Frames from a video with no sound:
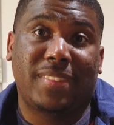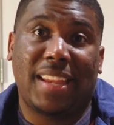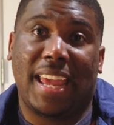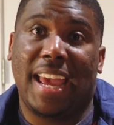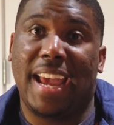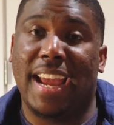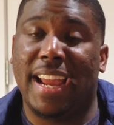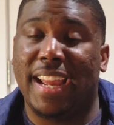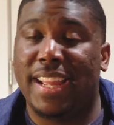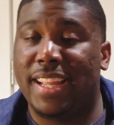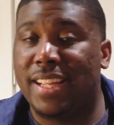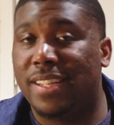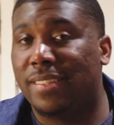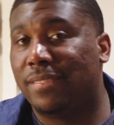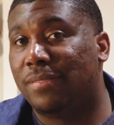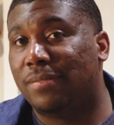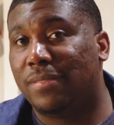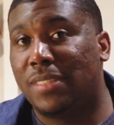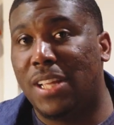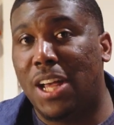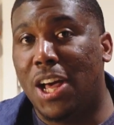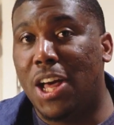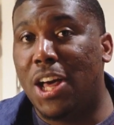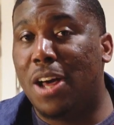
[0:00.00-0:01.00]
hey,
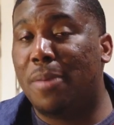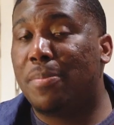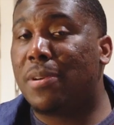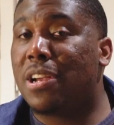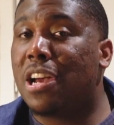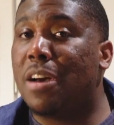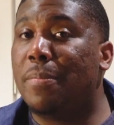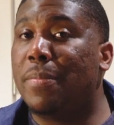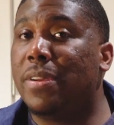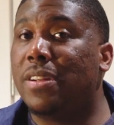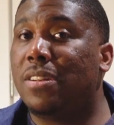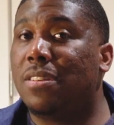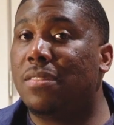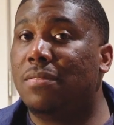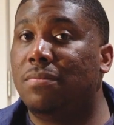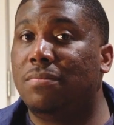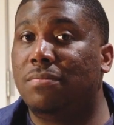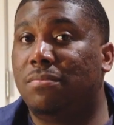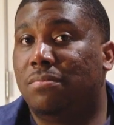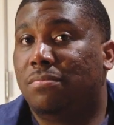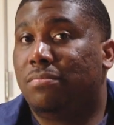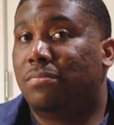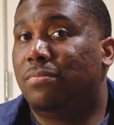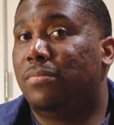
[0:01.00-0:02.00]
upcoming
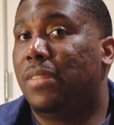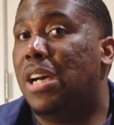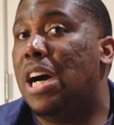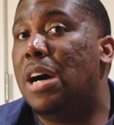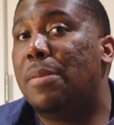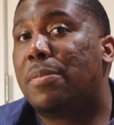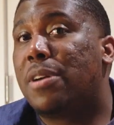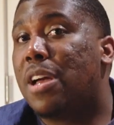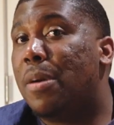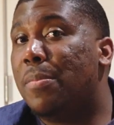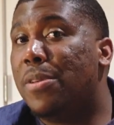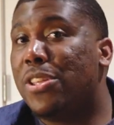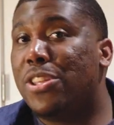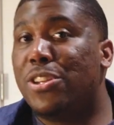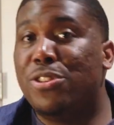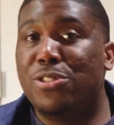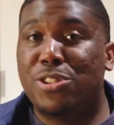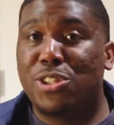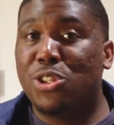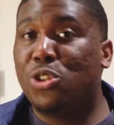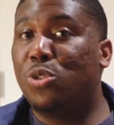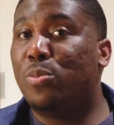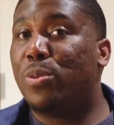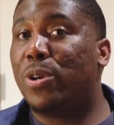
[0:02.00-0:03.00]

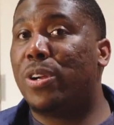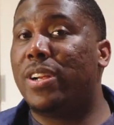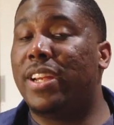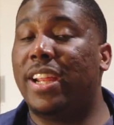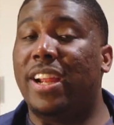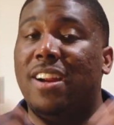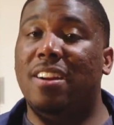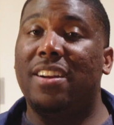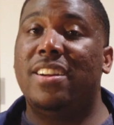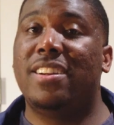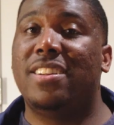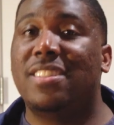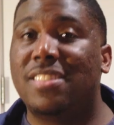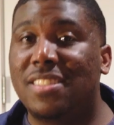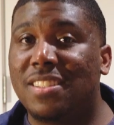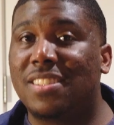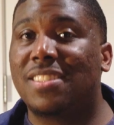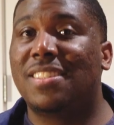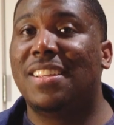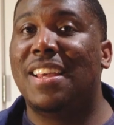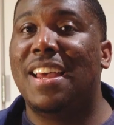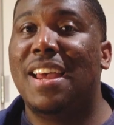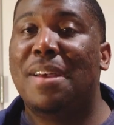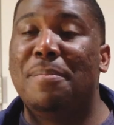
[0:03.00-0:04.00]
YouTuber
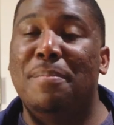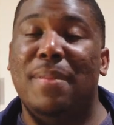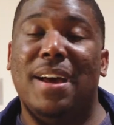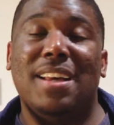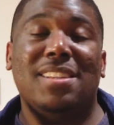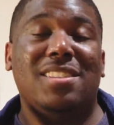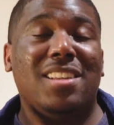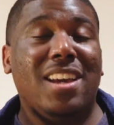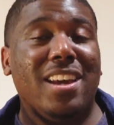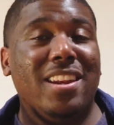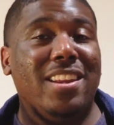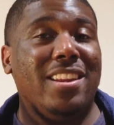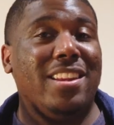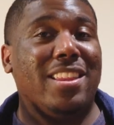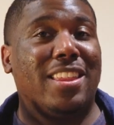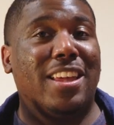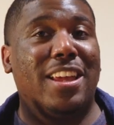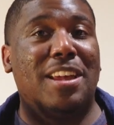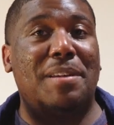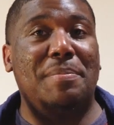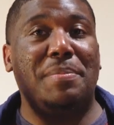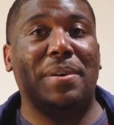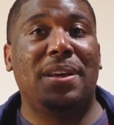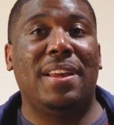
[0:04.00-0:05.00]
Darius. I'm not saying
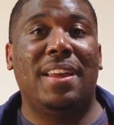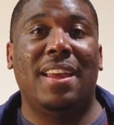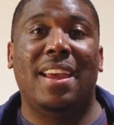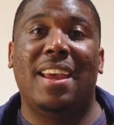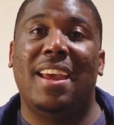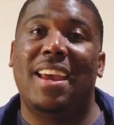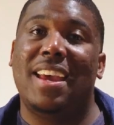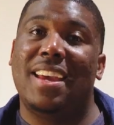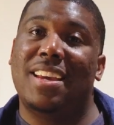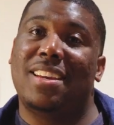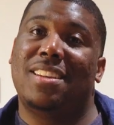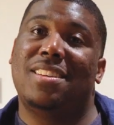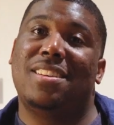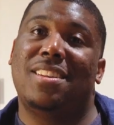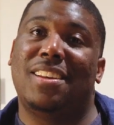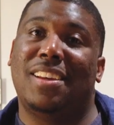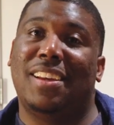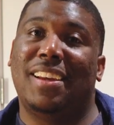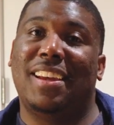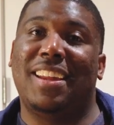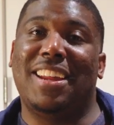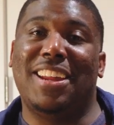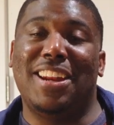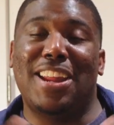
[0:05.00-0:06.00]
anything, but
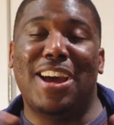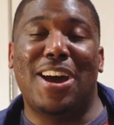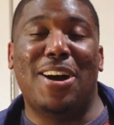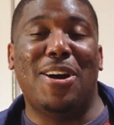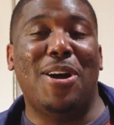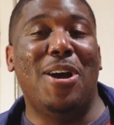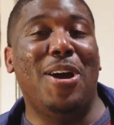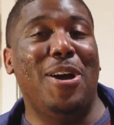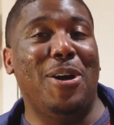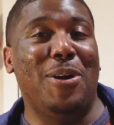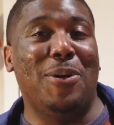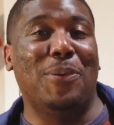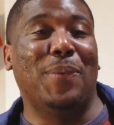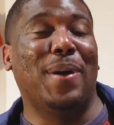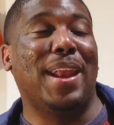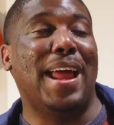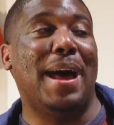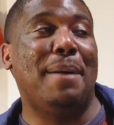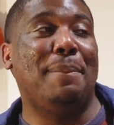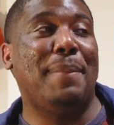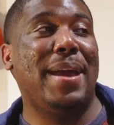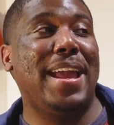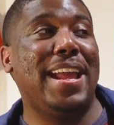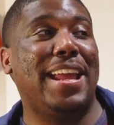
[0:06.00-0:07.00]
you know, when
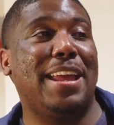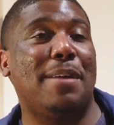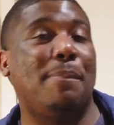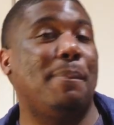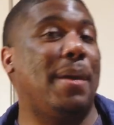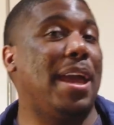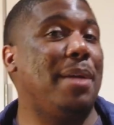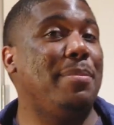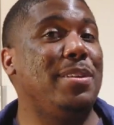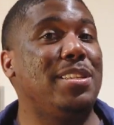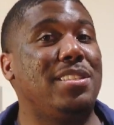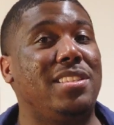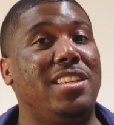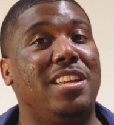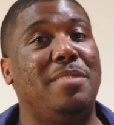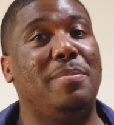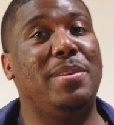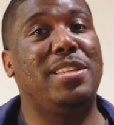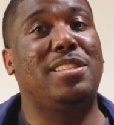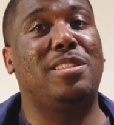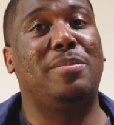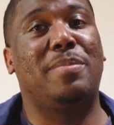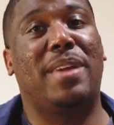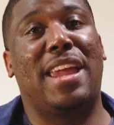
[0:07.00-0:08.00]
I make it, maybe send
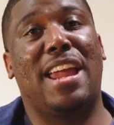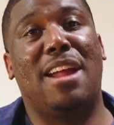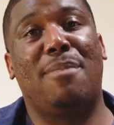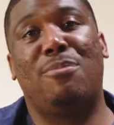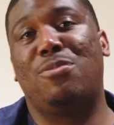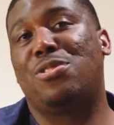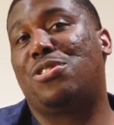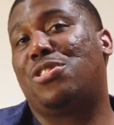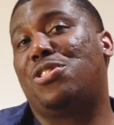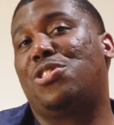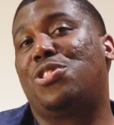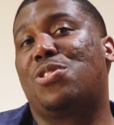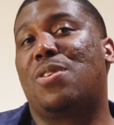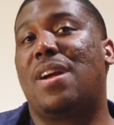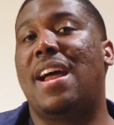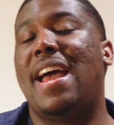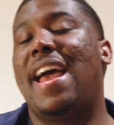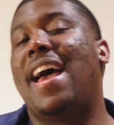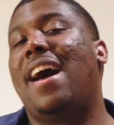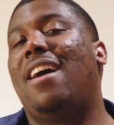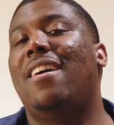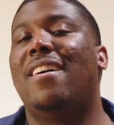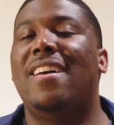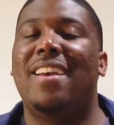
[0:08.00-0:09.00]
me some cameras to
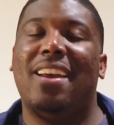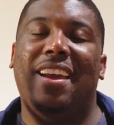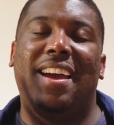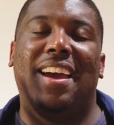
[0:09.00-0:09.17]
try out.